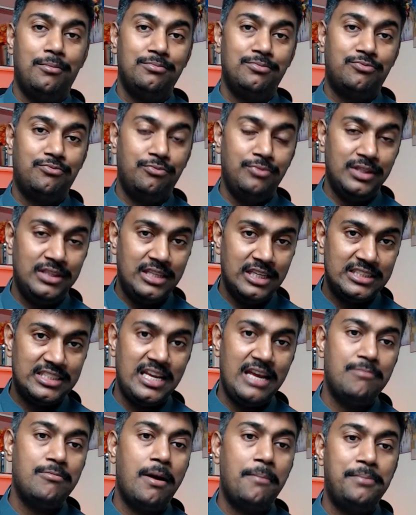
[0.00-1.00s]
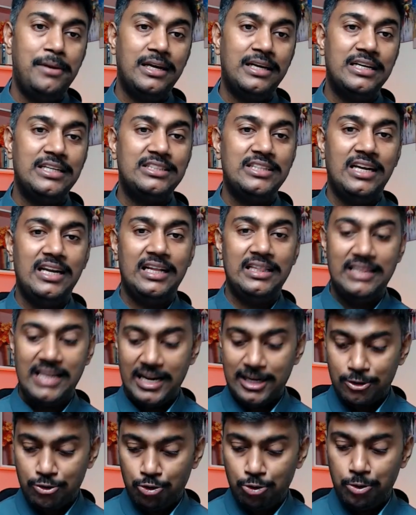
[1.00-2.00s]
with the same application, and
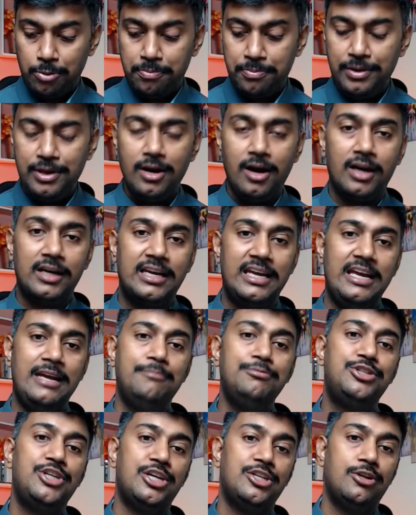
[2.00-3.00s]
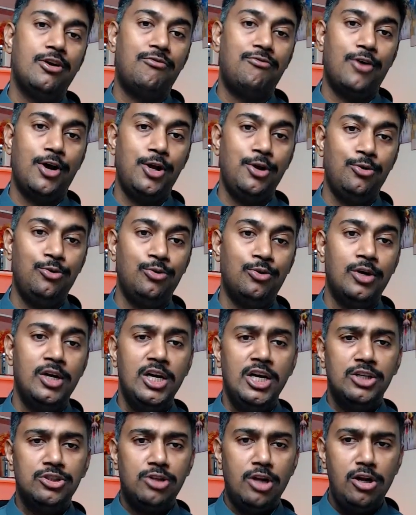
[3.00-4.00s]
that could be a game changer for you.
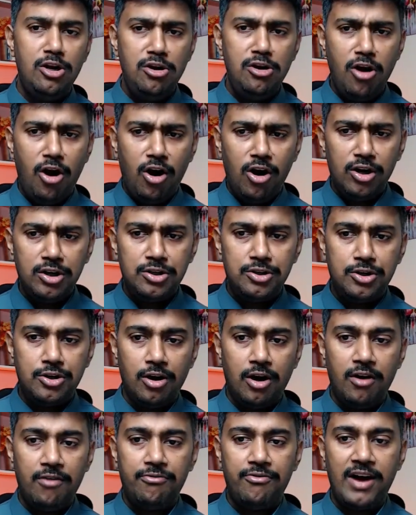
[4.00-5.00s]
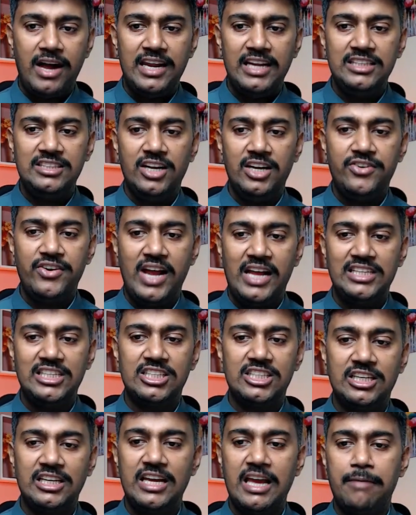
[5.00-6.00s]
So lot of financial
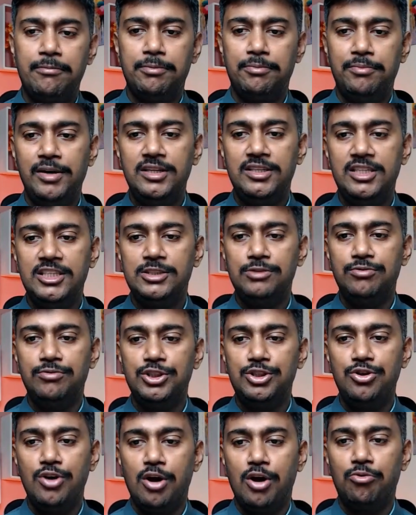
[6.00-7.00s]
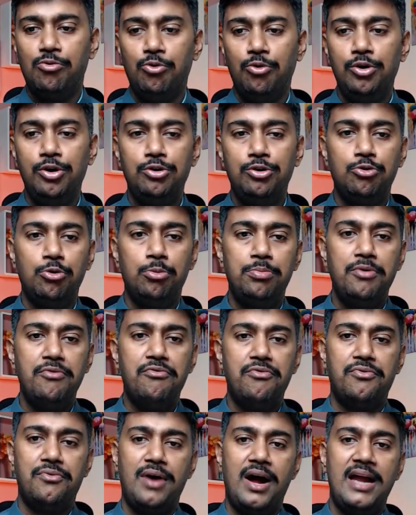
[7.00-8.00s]
transaction capabilities which you are going to be
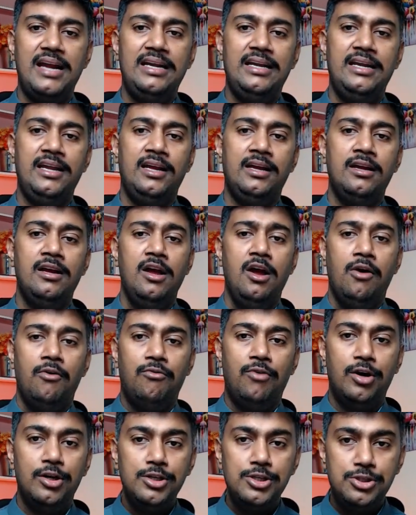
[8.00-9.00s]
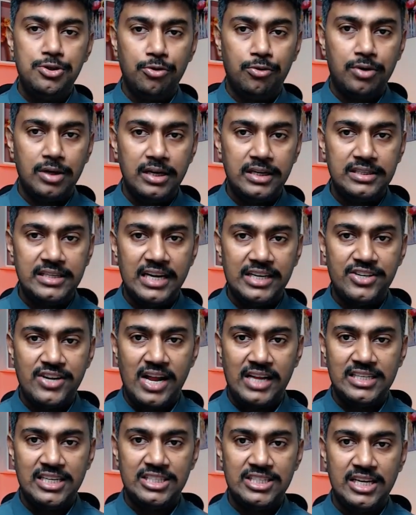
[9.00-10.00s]
finding once you click that
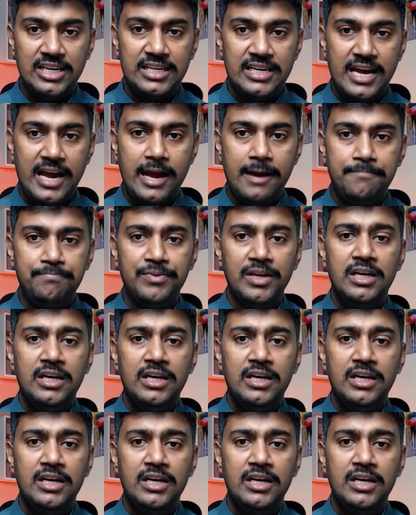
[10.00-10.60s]
transaction tab.